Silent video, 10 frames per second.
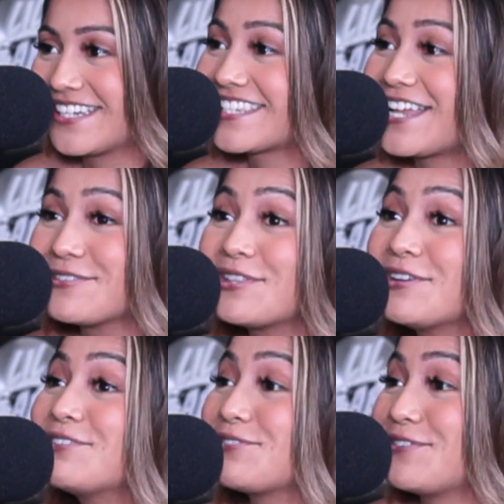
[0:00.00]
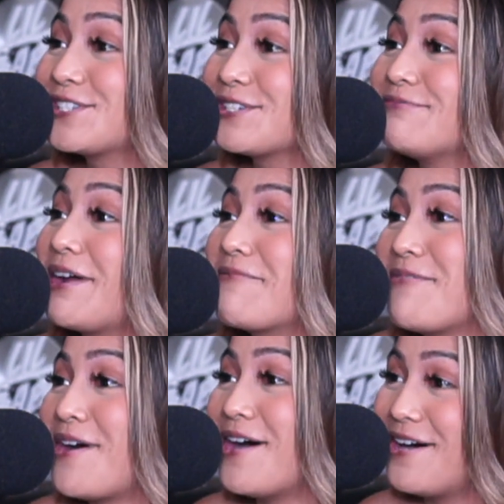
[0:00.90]
Because that's what they're doing to my
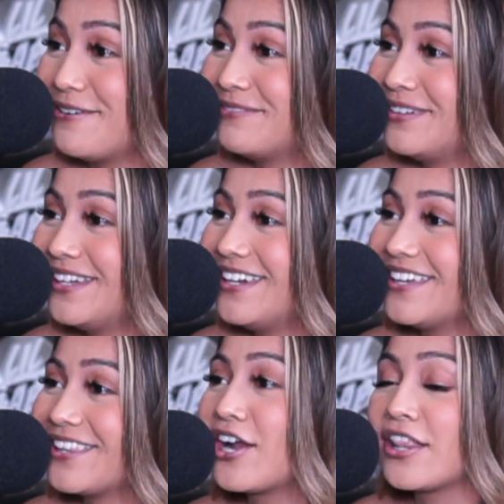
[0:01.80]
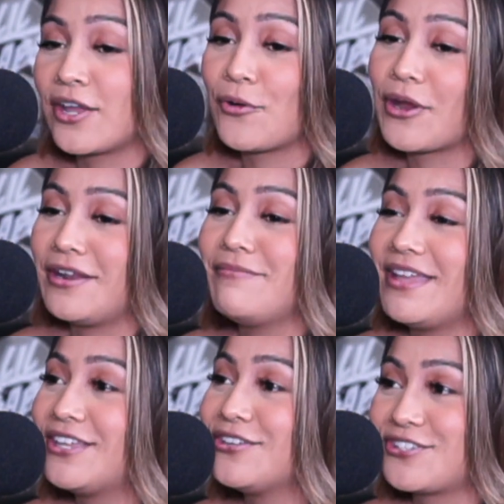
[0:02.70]
mom. They're like, we're going to
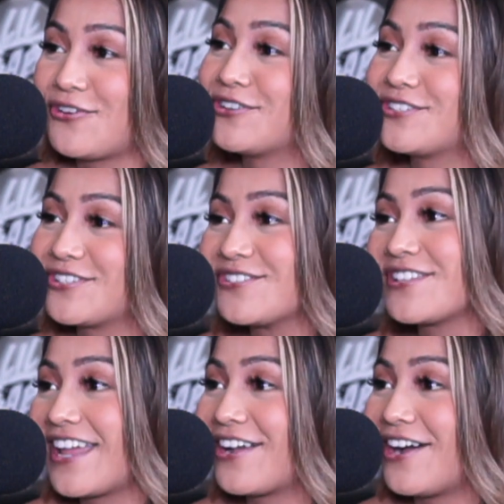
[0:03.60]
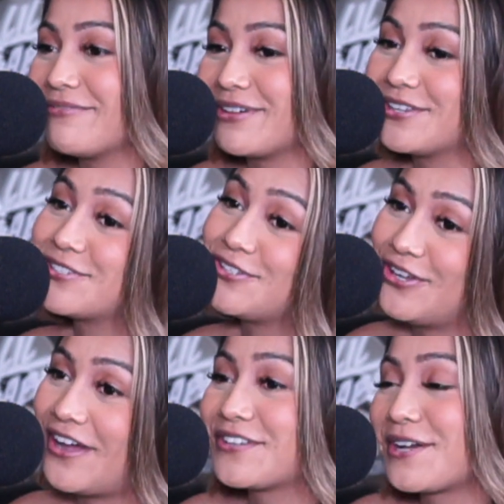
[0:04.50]
make you so-and-so's like godmother, so
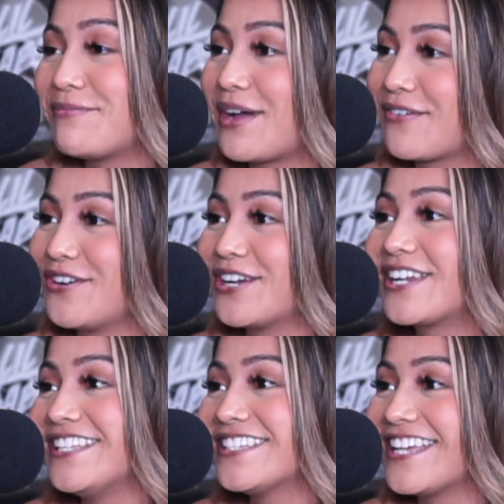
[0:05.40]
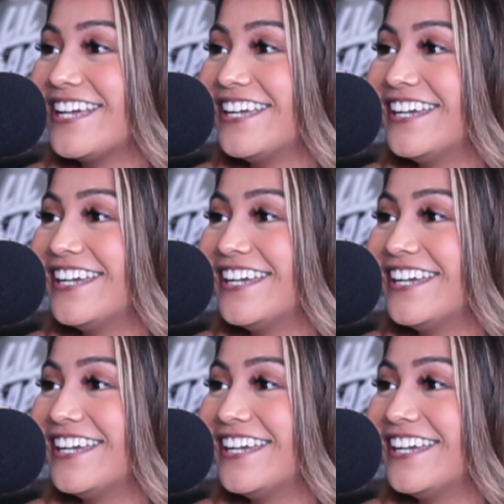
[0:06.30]
you have to come back for her quince.